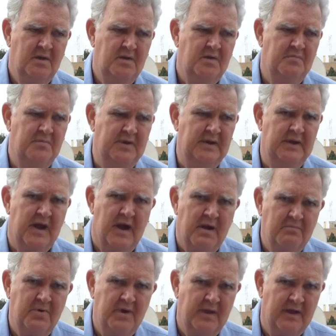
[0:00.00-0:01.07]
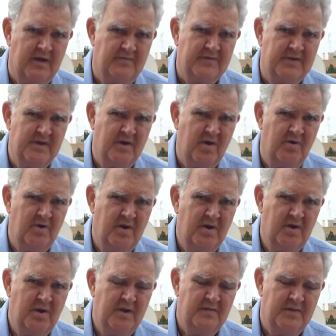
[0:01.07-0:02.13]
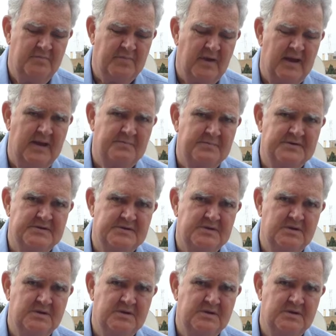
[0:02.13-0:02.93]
To be humble enough to know that perhaps